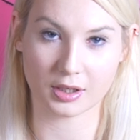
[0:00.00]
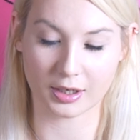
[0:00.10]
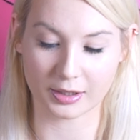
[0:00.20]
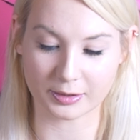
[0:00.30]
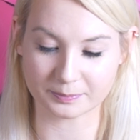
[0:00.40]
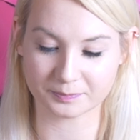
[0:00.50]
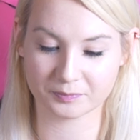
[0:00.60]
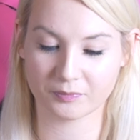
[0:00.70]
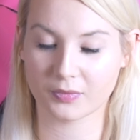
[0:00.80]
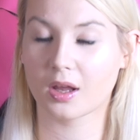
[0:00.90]
But
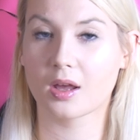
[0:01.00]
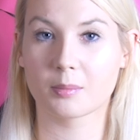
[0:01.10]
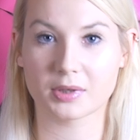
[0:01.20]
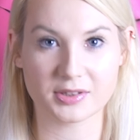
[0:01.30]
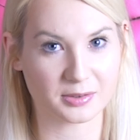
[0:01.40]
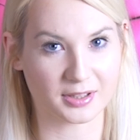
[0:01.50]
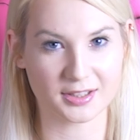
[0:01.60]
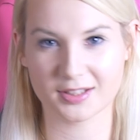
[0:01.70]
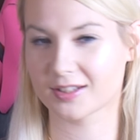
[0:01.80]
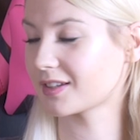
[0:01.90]
until then,
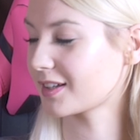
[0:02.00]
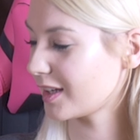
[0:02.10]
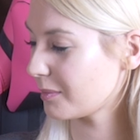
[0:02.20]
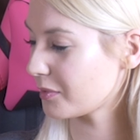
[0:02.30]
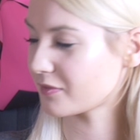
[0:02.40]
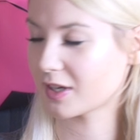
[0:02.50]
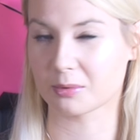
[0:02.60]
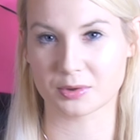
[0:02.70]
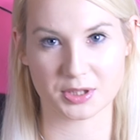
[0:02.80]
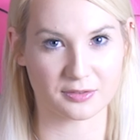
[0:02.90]
the keyboard's available in two
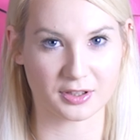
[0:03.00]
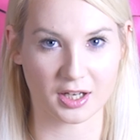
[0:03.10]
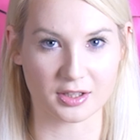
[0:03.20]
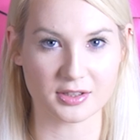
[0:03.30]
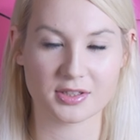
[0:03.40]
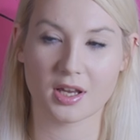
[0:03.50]
different colours.